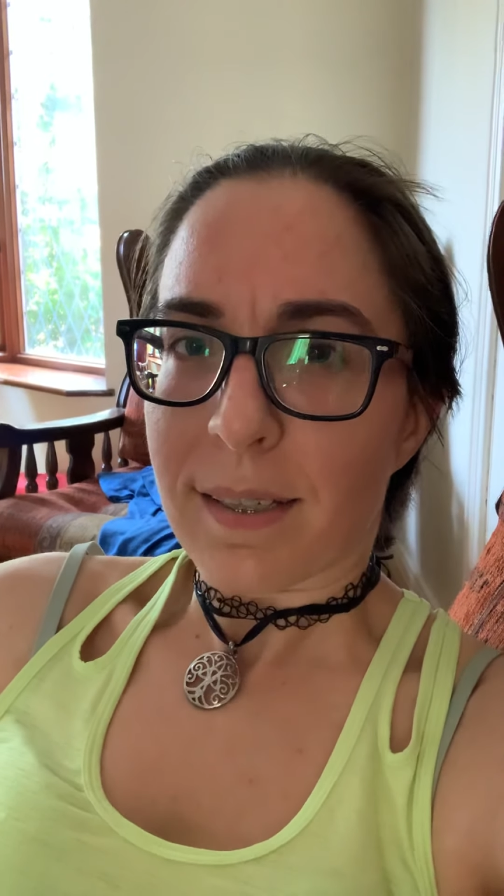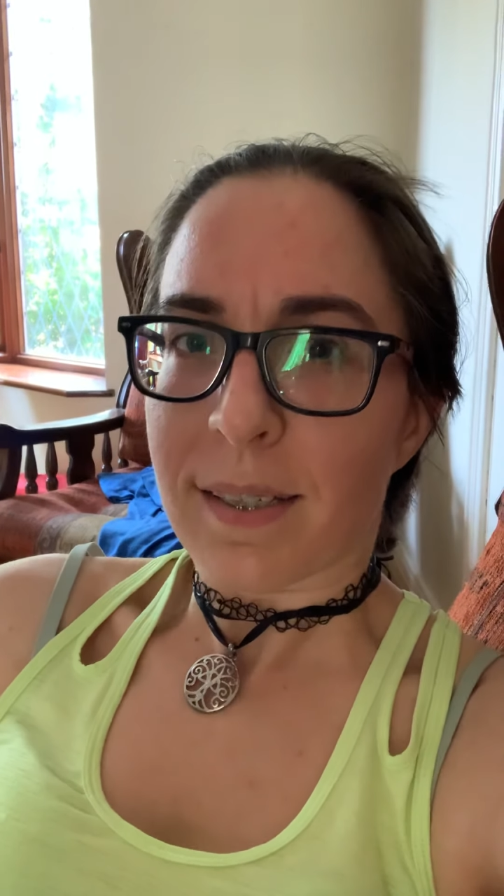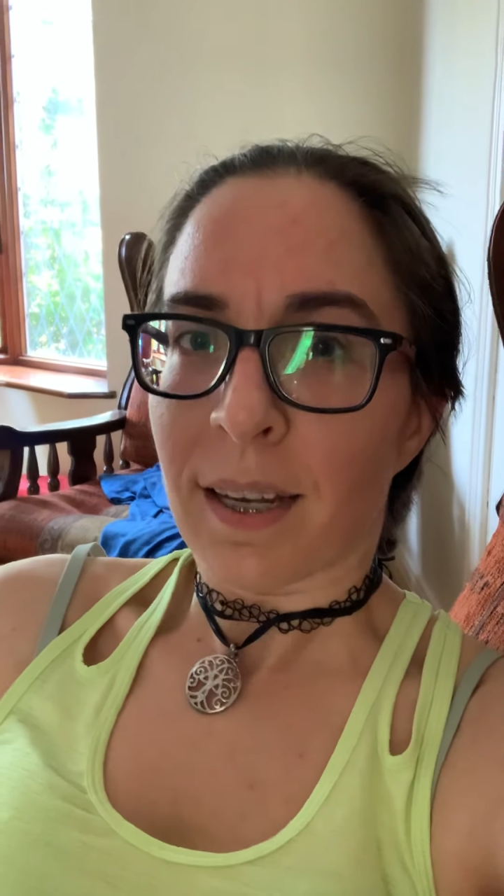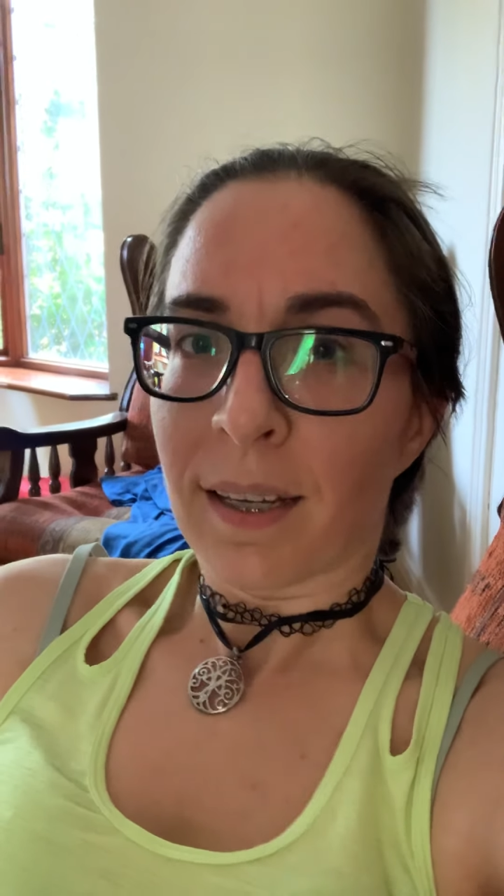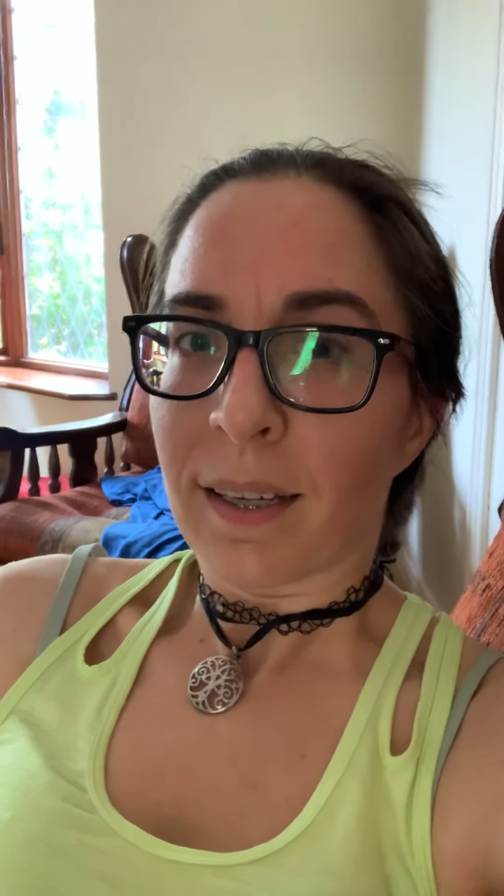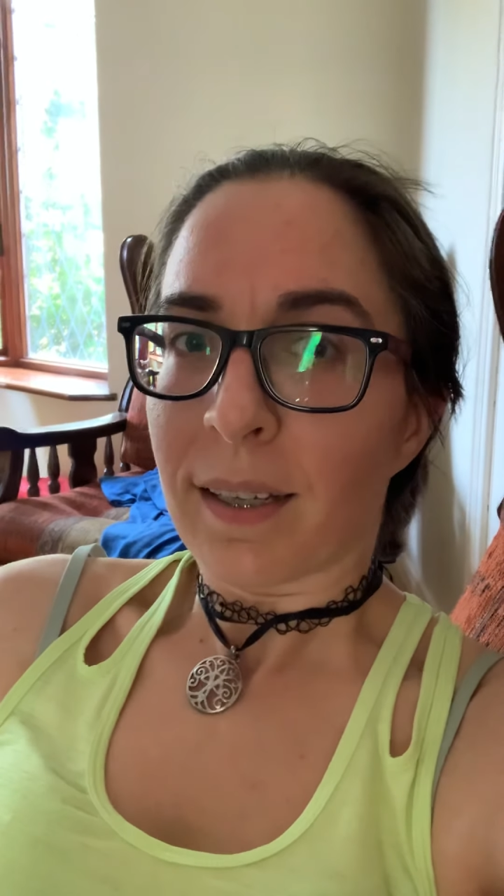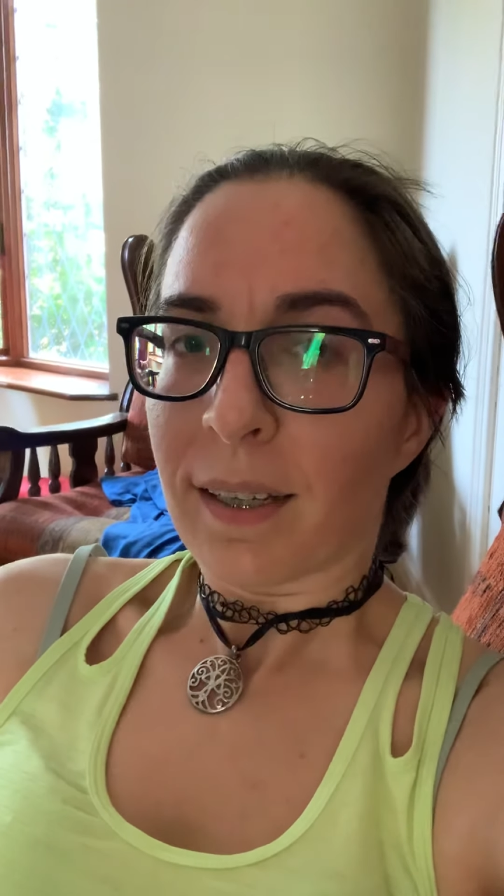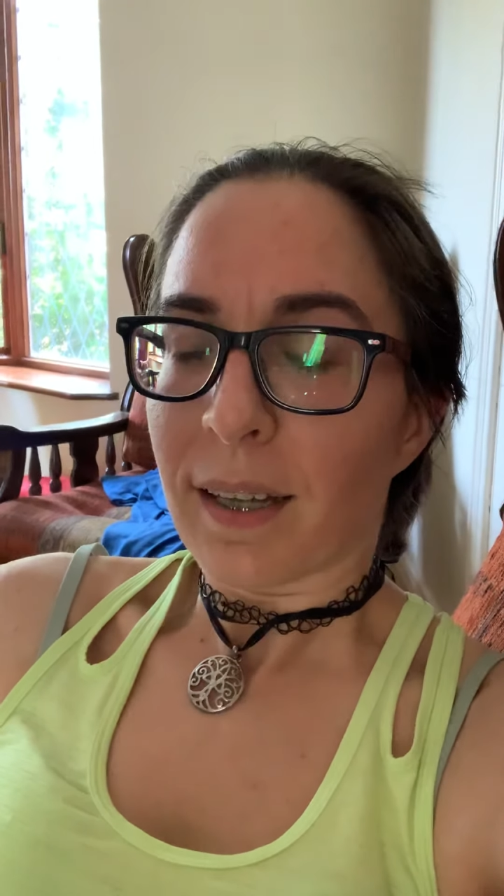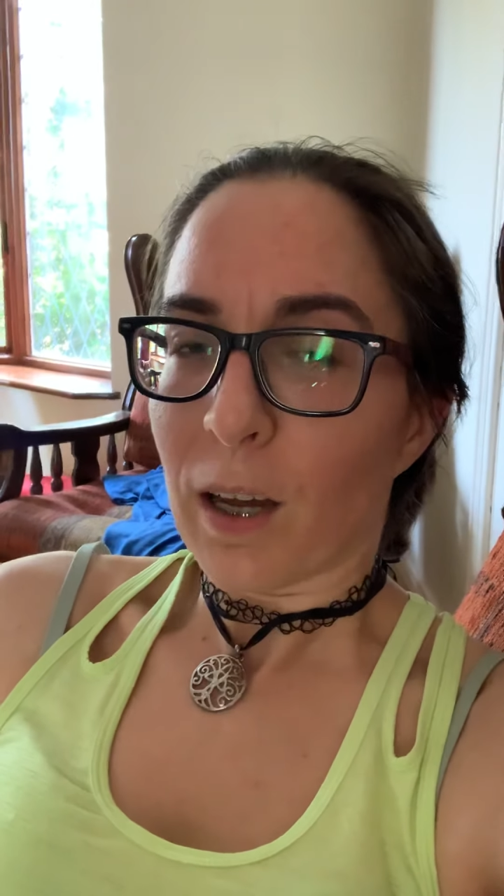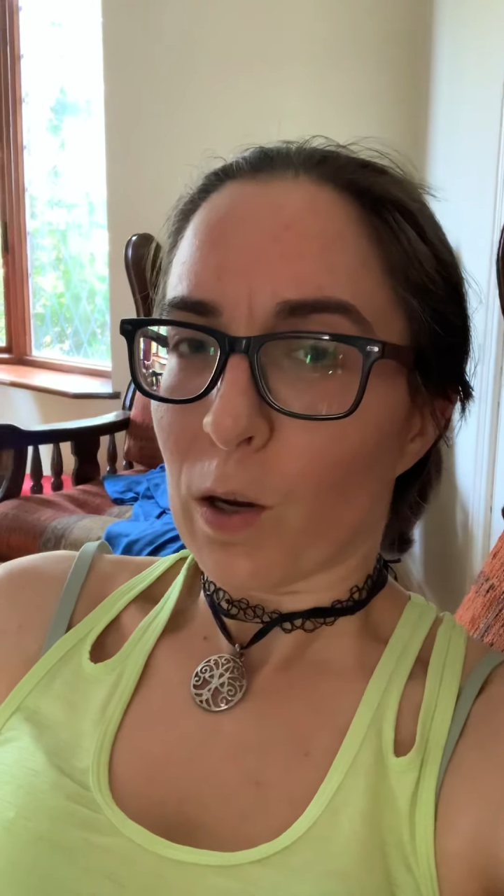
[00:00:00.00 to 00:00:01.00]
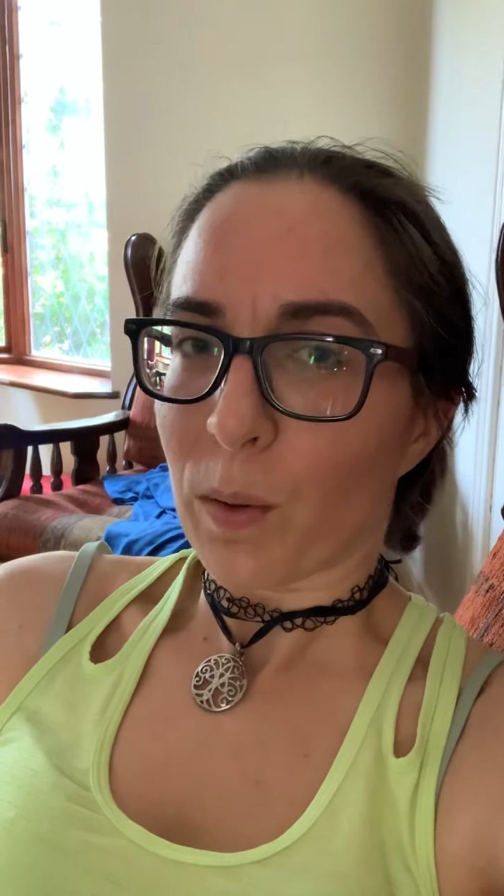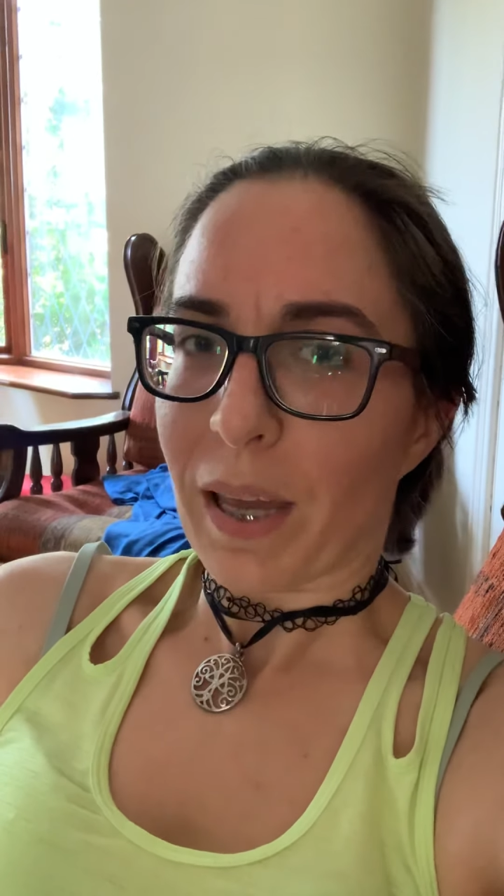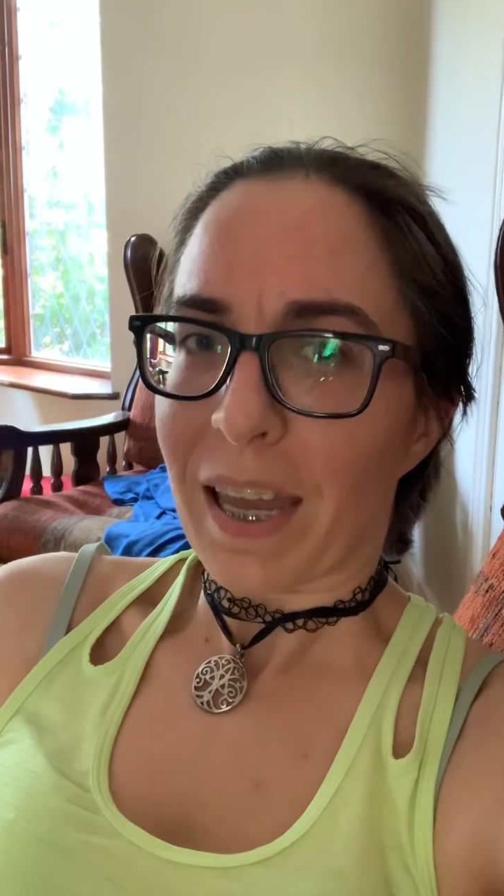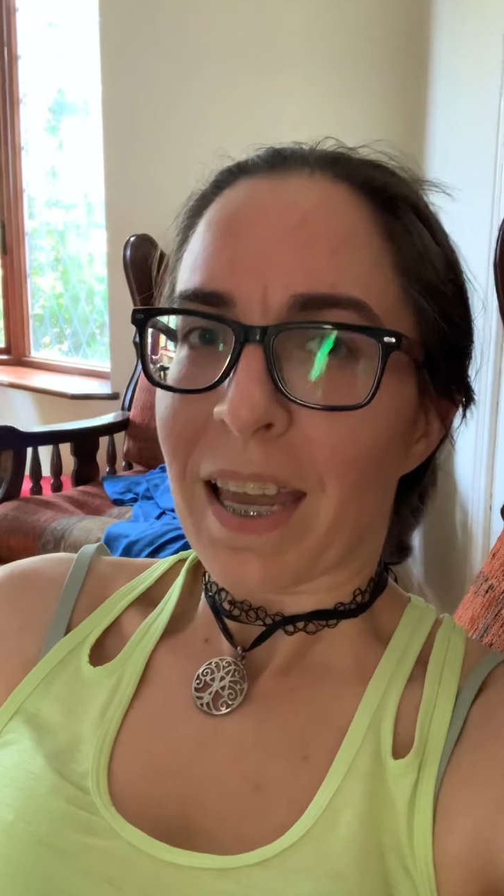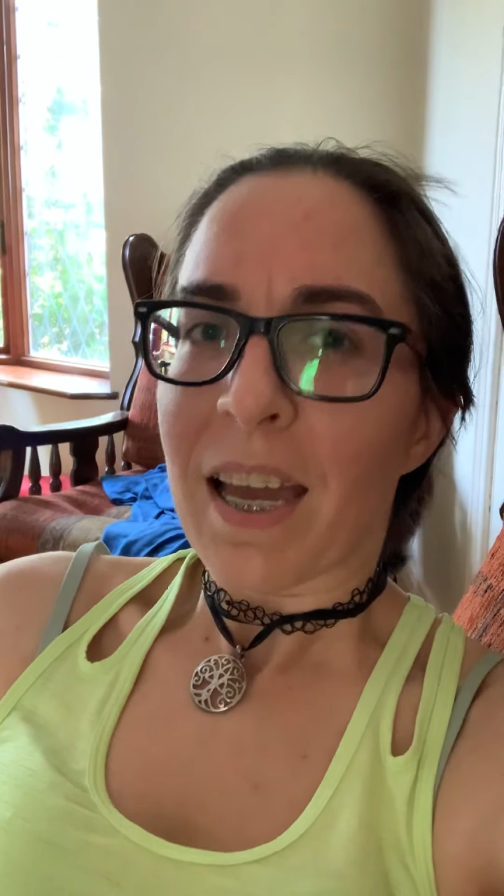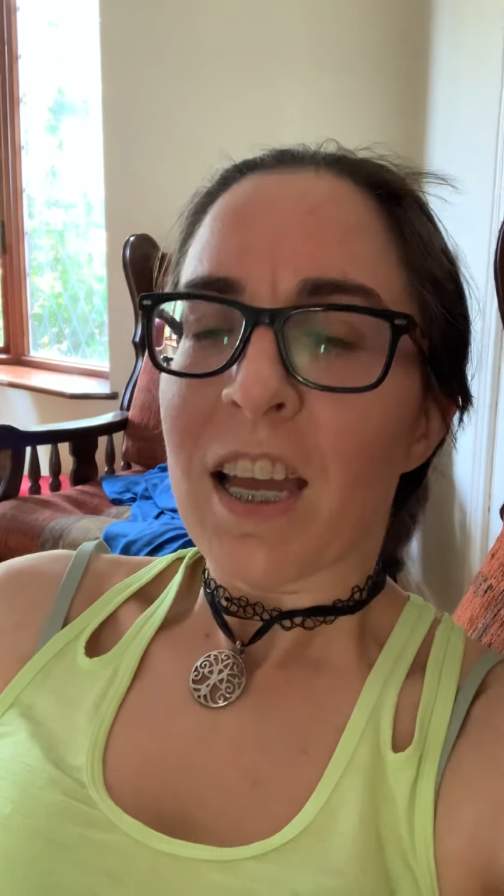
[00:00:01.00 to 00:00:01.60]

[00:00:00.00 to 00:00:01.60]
t, okay?